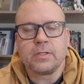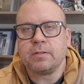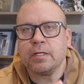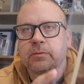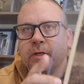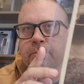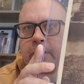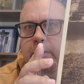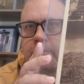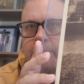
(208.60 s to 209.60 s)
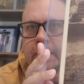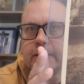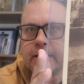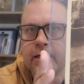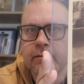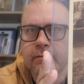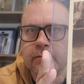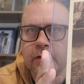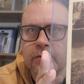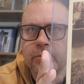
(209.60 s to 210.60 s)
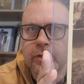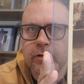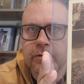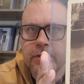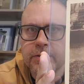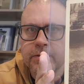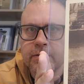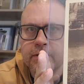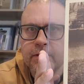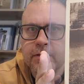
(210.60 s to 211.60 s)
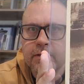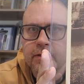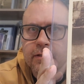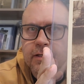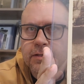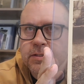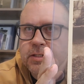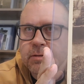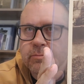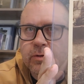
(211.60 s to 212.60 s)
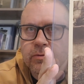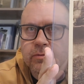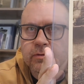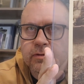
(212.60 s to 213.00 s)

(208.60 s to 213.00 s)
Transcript: The other one I picked up from that set, another player that's in the same boat,